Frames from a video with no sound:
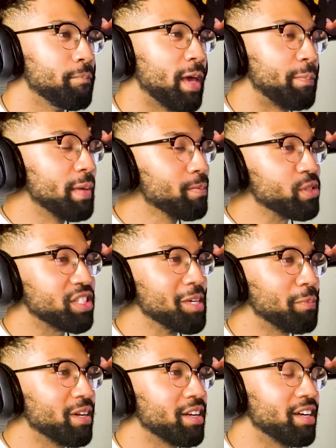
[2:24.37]
Man, people
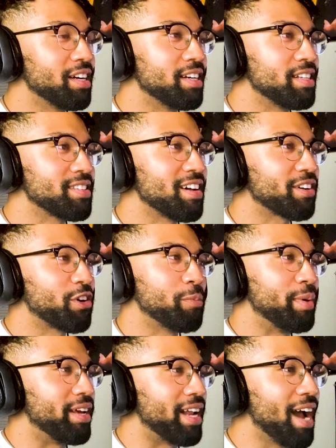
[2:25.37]
sleep on uh, Tako,
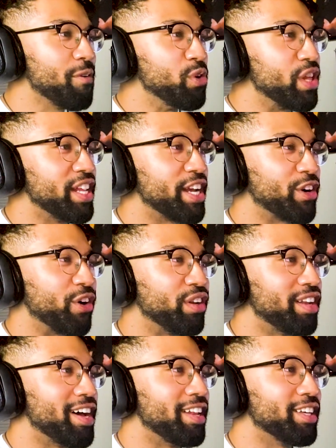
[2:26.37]
but I really like her a
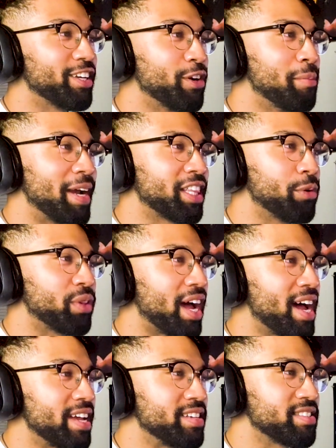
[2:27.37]
lot. Look at her back there with the
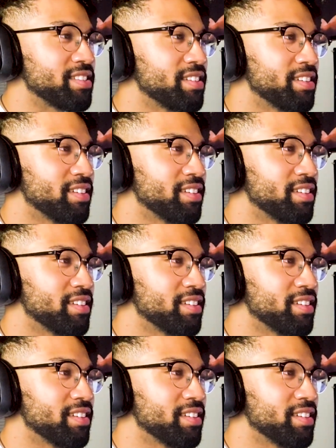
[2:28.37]
eyes.